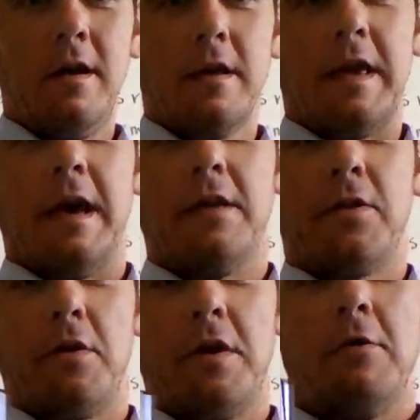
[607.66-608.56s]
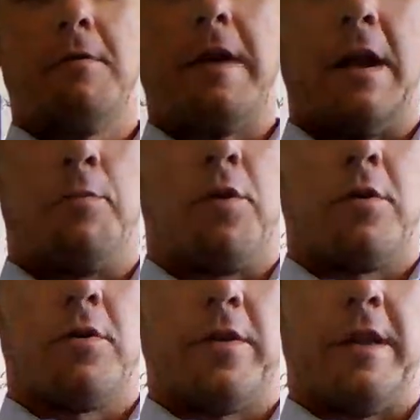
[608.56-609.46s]
Okay, so here we've got a
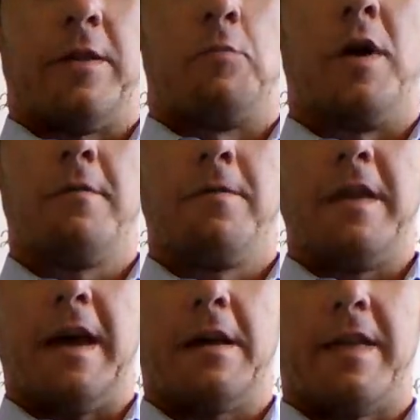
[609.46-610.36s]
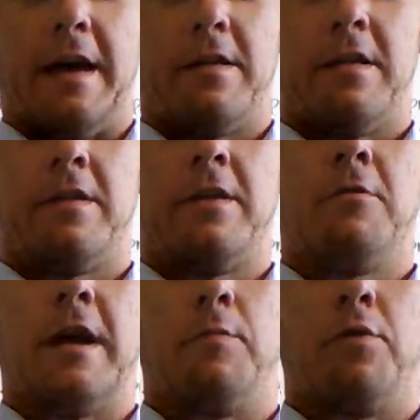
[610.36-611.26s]
portion that's above the x-axis.
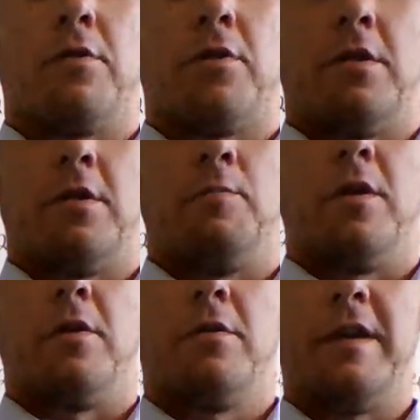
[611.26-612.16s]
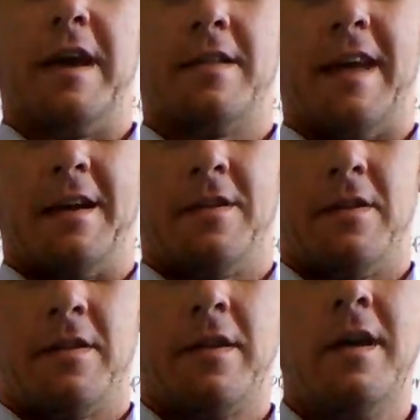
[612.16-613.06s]
Here we got a portion below the
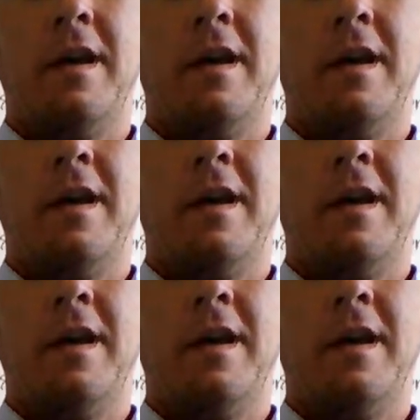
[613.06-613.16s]
x-axis.